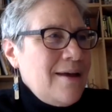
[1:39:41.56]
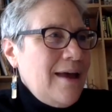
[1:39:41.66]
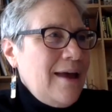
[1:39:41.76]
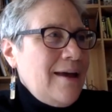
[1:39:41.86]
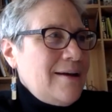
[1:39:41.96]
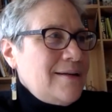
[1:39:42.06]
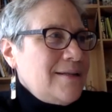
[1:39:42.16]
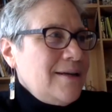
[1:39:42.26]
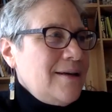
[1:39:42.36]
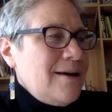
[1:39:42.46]

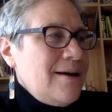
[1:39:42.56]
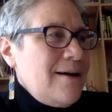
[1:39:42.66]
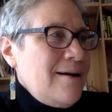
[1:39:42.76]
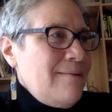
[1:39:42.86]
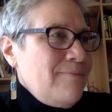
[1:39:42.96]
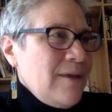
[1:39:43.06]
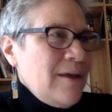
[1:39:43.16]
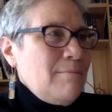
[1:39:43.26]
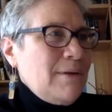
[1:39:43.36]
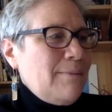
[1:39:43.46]
and um,
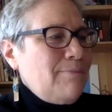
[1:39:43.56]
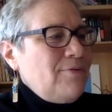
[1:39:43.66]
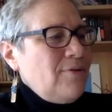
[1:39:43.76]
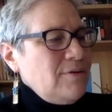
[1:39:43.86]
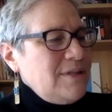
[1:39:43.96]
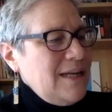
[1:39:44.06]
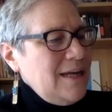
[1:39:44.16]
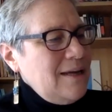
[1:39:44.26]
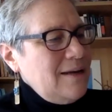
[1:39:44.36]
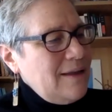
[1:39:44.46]
but the
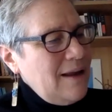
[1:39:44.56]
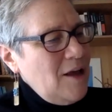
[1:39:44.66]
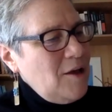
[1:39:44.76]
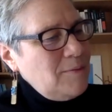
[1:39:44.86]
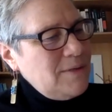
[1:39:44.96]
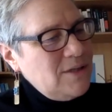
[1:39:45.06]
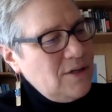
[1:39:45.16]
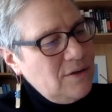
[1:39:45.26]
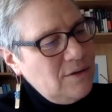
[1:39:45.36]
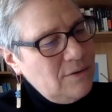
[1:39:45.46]
protein that helps
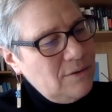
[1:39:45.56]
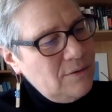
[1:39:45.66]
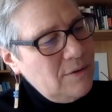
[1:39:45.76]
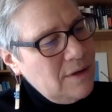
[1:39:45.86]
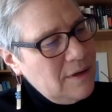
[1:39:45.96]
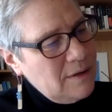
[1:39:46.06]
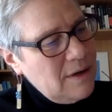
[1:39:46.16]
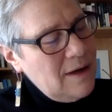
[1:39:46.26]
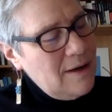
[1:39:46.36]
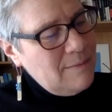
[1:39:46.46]
to
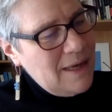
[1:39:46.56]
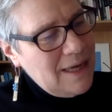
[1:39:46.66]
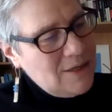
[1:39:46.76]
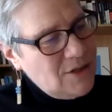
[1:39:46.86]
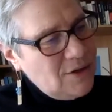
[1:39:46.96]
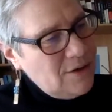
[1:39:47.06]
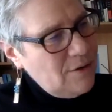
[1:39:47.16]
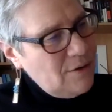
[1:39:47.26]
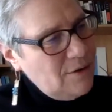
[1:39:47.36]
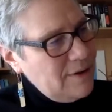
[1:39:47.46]
um,
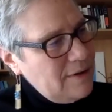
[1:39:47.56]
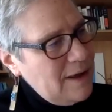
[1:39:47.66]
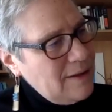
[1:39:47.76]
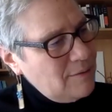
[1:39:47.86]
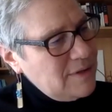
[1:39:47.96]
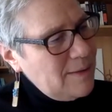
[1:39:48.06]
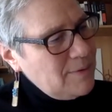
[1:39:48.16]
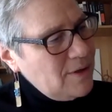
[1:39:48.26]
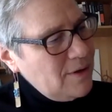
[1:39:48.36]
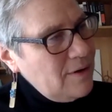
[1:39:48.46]
enter or the and the
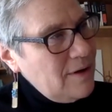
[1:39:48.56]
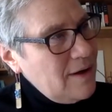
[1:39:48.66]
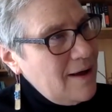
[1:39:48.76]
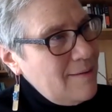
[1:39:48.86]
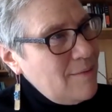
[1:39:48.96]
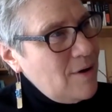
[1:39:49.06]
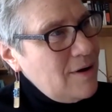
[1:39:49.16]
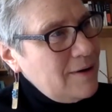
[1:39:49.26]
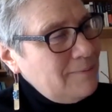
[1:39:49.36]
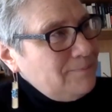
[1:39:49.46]
receptor um,
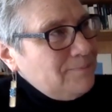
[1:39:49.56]
on